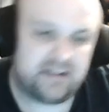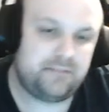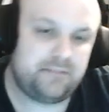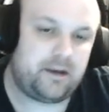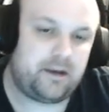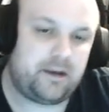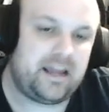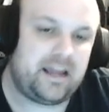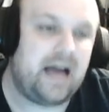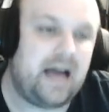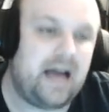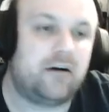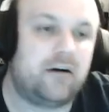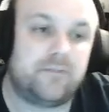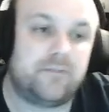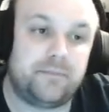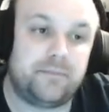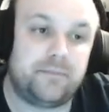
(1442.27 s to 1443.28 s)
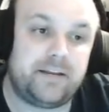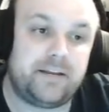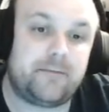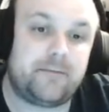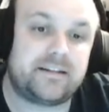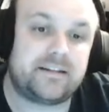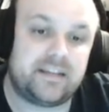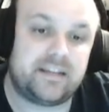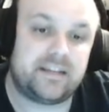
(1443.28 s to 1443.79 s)
by however many
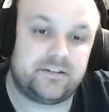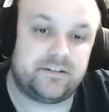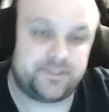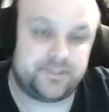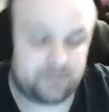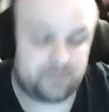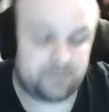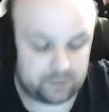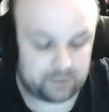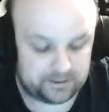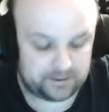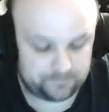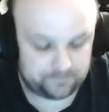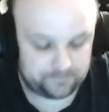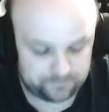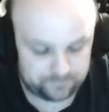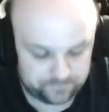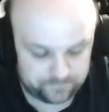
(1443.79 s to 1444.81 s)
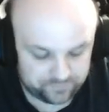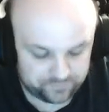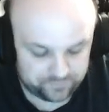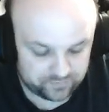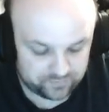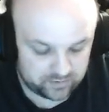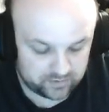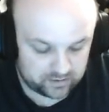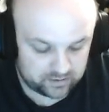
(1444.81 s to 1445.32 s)
rectangles we want.
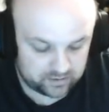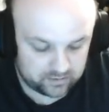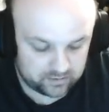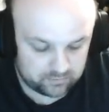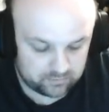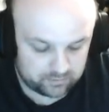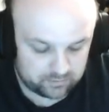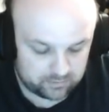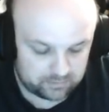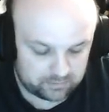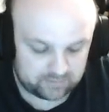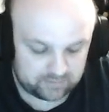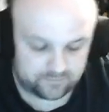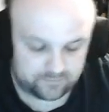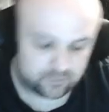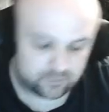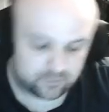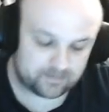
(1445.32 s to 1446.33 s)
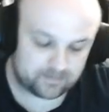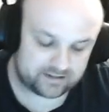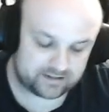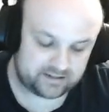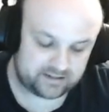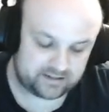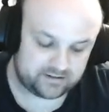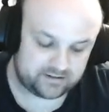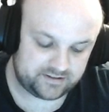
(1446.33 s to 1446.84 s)
We want 4 rectangles.